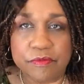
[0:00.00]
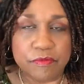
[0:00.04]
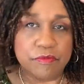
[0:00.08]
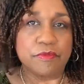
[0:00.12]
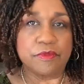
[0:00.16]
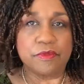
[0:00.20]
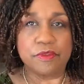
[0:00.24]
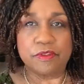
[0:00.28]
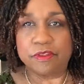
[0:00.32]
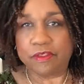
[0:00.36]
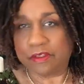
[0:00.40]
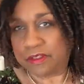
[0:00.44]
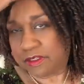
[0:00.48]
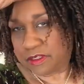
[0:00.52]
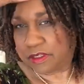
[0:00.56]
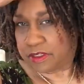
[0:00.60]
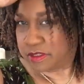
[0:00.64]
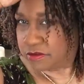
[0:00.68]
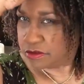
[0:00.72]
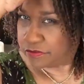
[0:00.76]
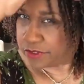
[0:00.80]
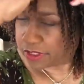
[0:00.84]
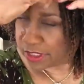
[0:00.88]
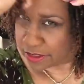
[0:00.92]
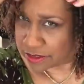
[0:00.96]
it
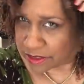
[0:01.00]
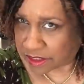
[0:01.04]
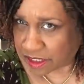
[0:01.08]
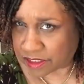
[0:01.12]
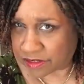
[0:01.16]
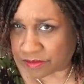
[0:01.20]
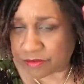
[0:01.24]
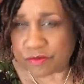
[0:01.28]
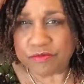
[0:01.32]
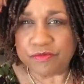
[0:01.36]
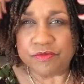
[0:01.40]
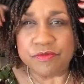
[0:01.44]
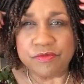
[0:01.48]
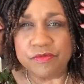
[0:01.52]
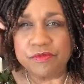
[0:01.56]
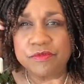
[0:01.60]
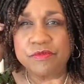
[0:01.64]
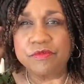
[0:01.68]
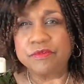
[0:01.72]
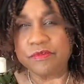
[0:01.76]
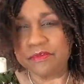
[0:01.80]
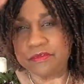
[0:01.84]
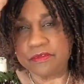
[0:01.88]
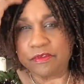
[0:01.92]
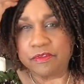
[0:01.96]
many times.
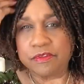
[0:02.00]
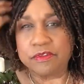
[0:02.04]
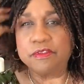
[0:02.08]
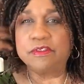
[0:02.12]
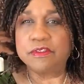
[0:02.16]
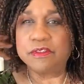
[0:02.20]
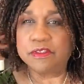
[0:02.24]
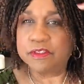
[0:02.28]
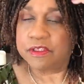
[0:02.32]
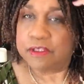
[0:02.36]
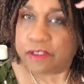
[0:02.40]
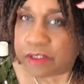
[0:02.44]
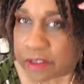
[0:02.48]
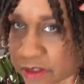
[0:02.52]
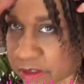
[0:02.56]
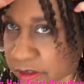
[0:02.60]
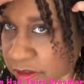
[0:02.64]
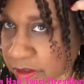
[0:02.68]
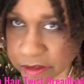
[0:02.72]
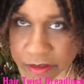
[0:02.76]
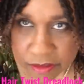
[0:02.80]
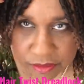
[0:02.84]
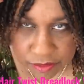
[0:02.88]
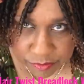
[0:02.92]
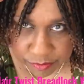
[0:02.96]
Its
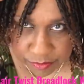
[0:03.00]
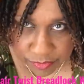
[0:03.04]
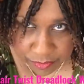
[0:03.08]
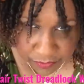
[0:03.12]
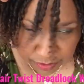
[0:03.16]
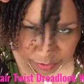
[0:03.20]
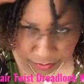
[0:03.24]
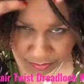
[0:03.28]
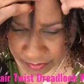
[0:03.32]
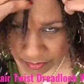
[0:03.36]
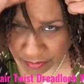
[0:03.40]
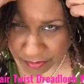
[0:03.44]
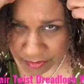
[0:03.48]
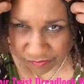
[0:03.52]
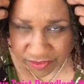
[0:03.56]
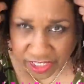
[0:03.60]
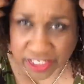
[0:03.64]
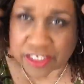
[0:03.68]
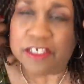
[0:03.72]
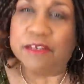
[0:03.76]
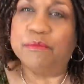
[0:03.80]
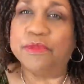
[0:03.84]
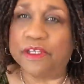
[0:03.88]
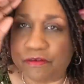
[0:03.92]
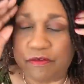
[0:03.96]
length is not so
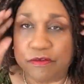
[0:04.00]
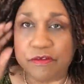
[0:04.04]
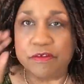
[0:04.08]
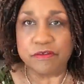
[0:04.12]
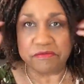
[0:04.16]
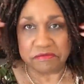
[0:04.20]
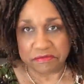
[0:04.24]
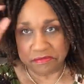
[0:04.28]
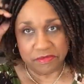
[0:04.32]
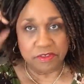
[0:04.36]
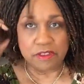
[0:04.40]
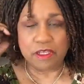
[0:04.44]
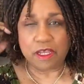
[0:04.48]
long, it will